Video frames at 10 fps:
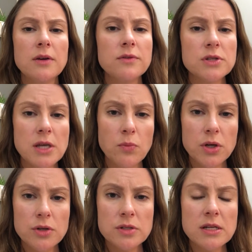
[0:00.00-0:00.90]
for
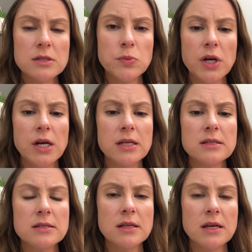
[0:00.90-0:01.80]
someone who's
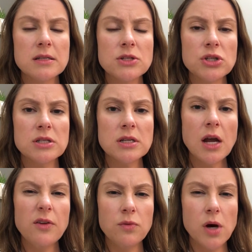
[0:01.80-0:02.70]
experienced this, just
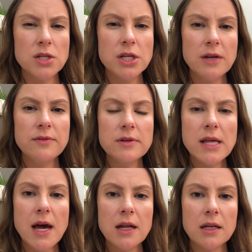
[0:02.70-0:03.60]
kind of watching for
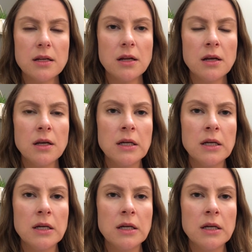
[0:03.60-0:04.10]
that and